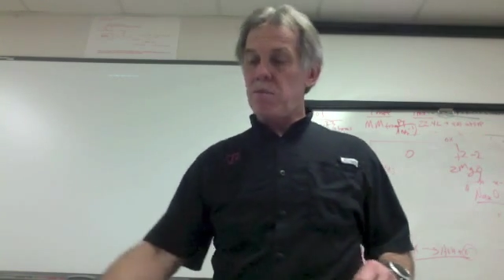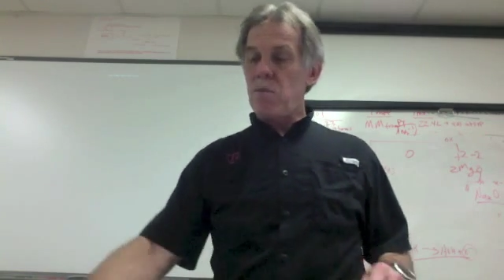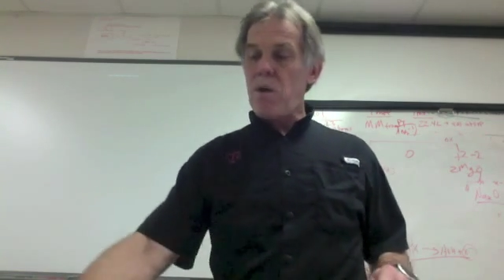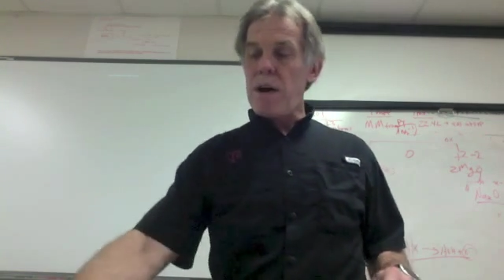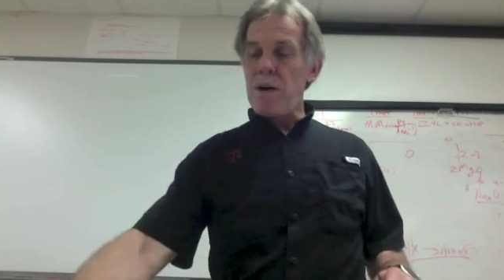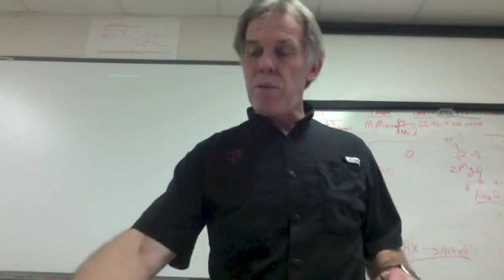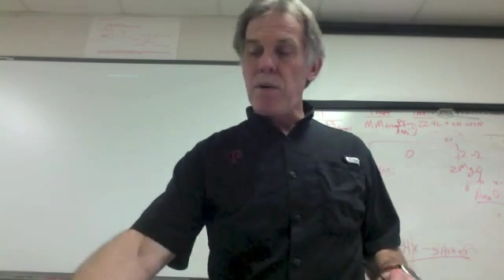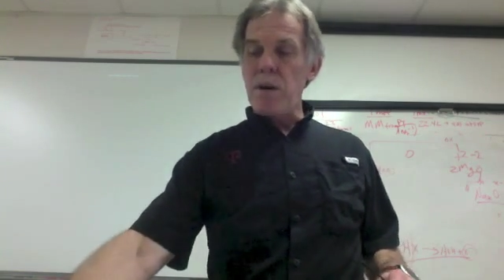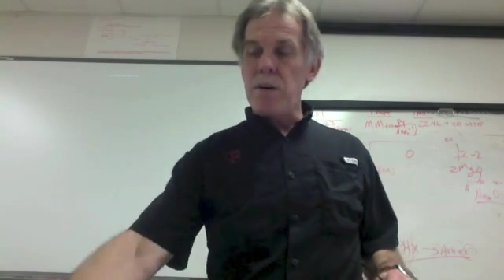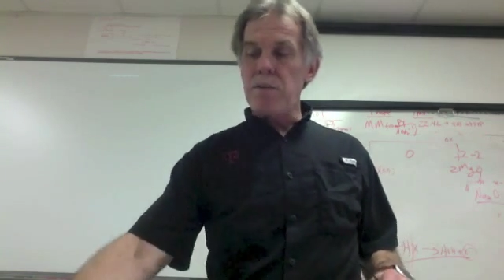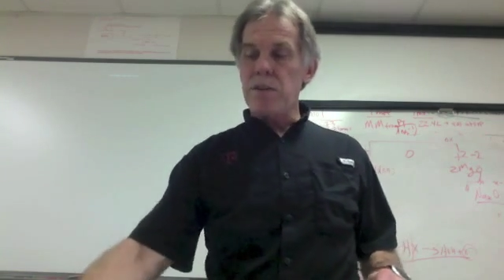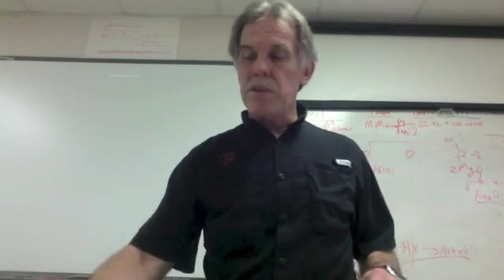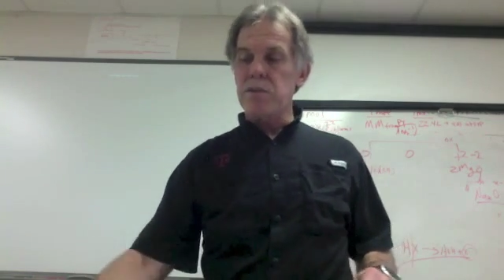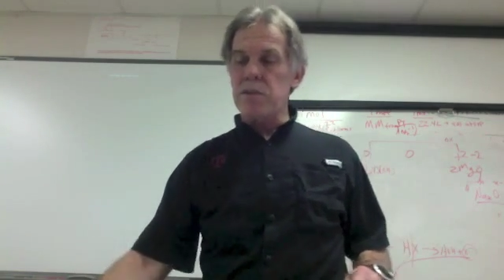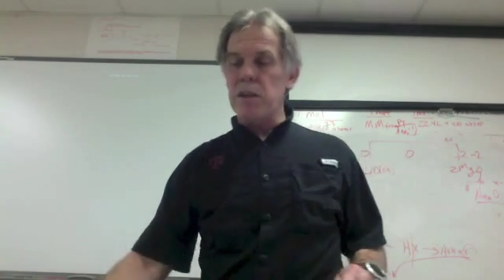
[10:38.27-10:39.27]
Quite well
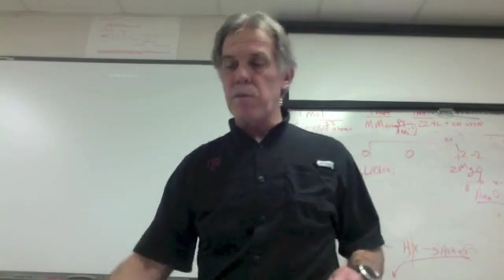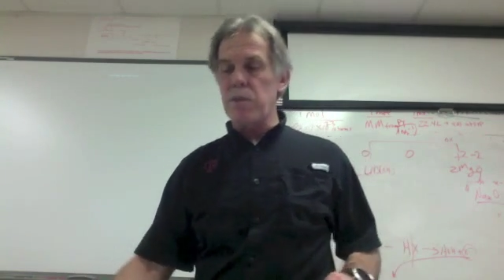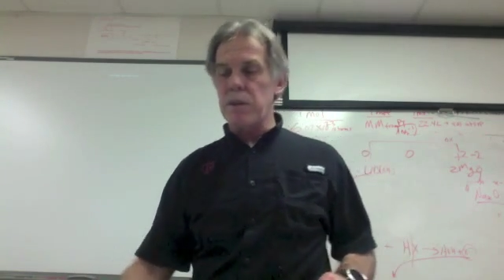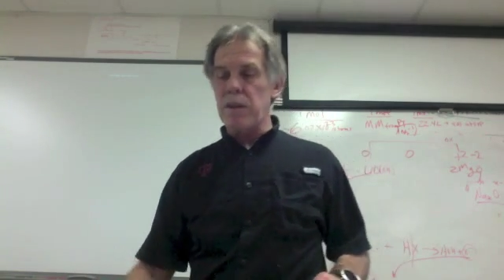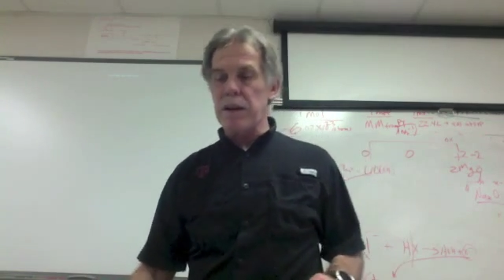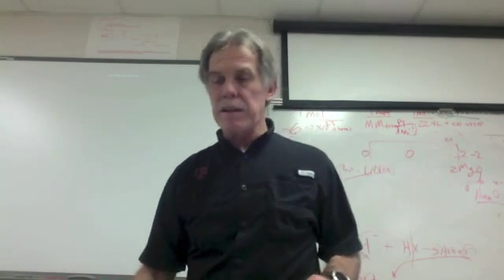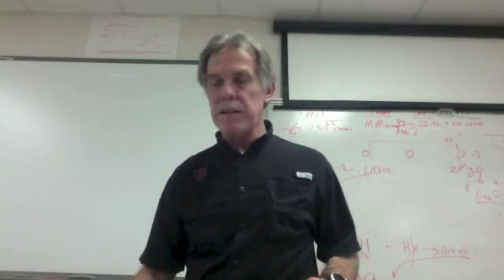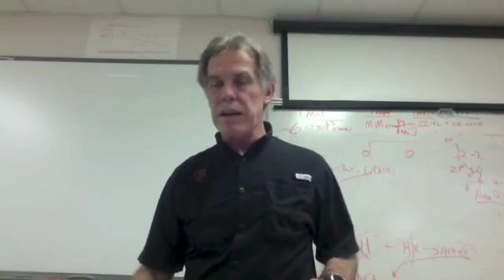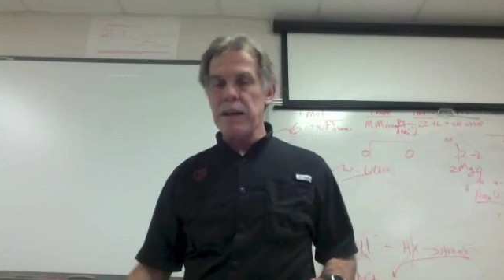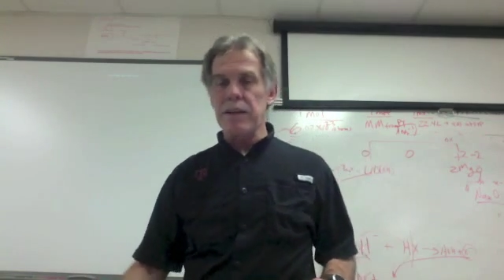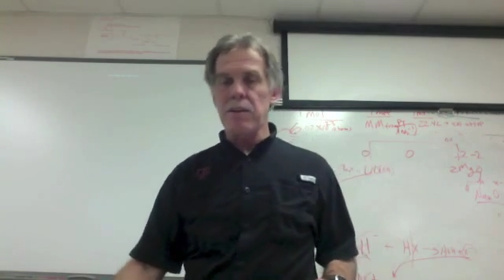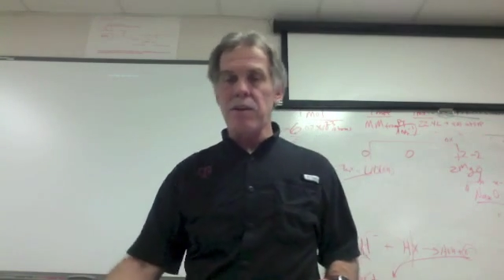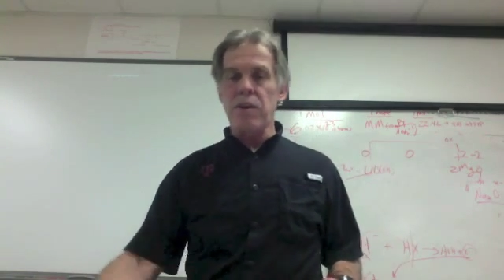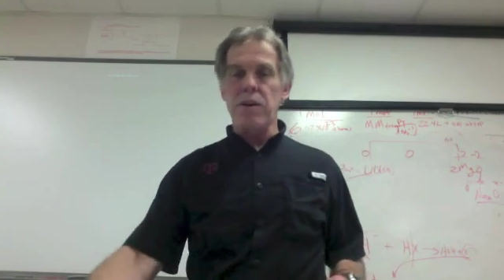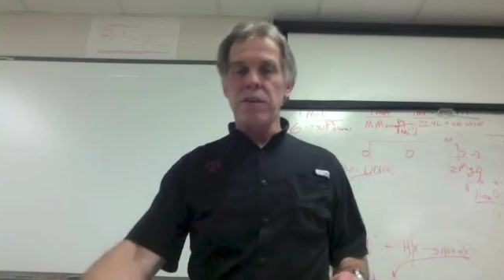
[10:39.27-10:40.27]
could see one like that
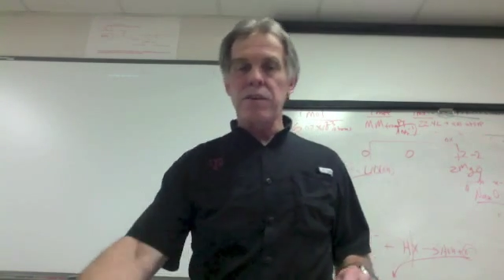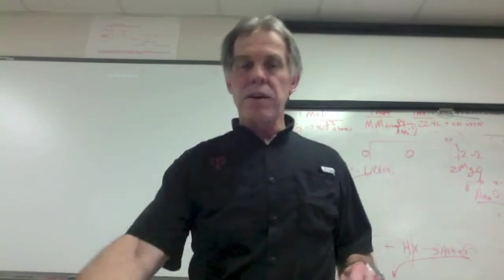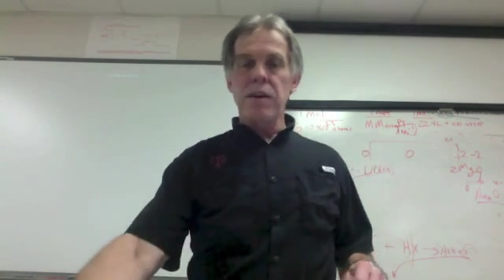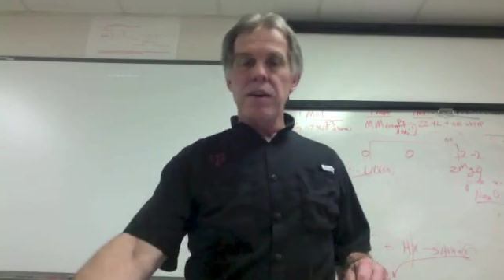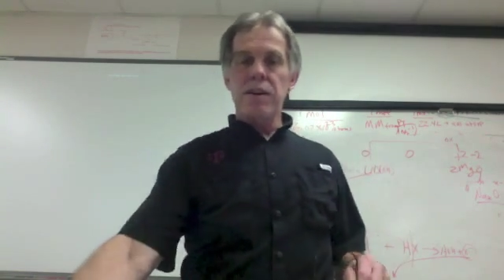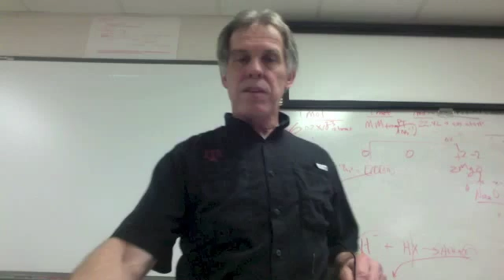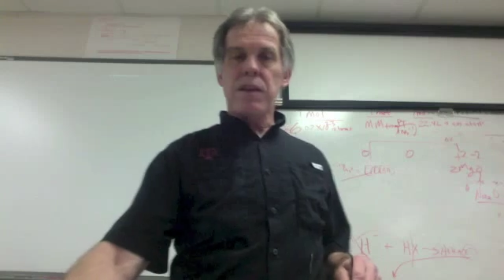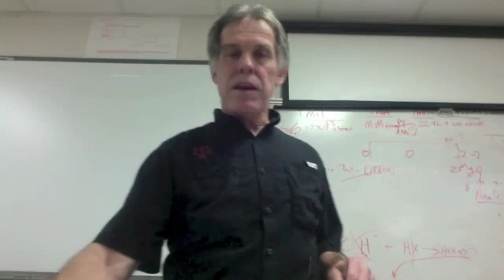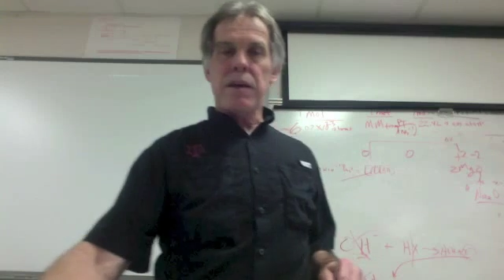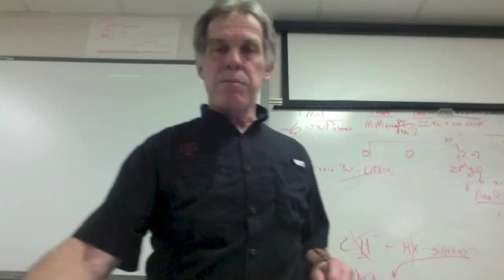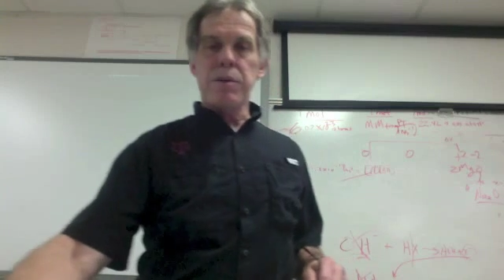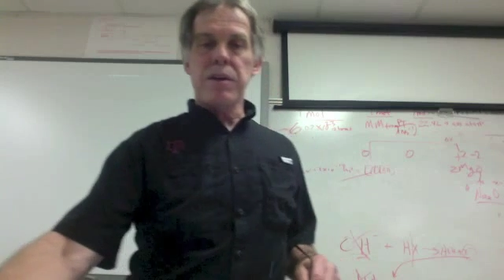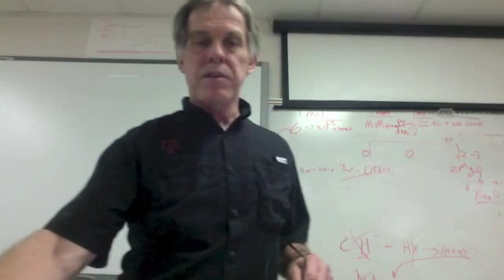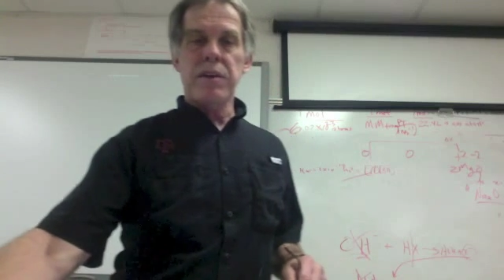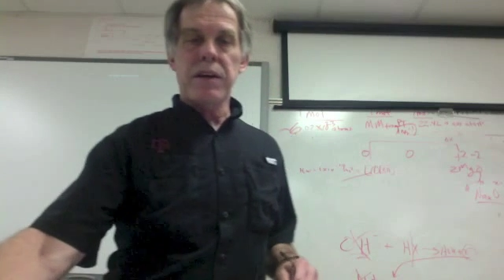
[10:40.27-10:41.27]
on the
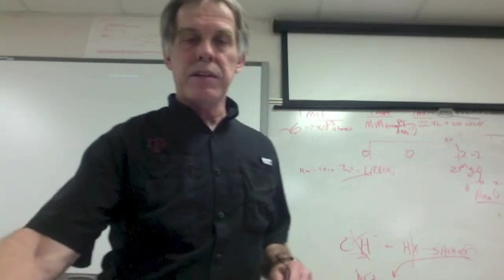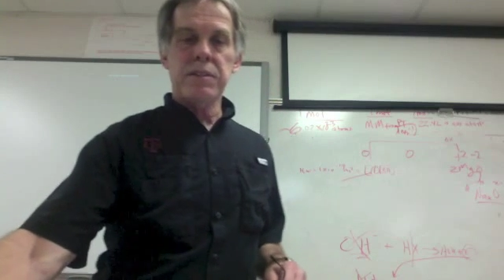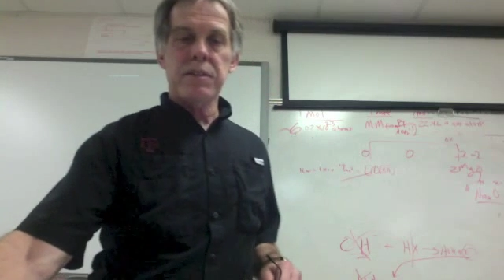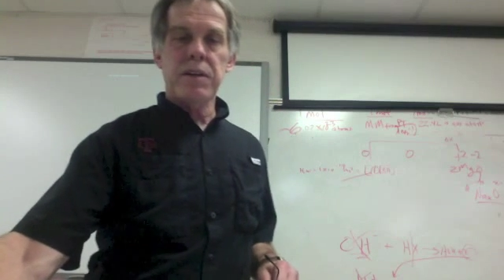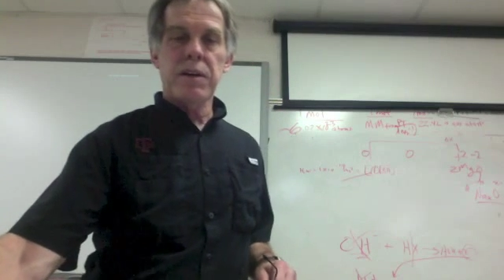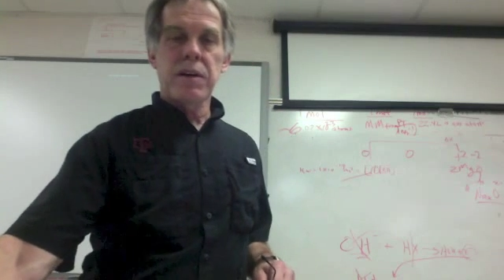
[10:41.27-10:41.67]
AP test.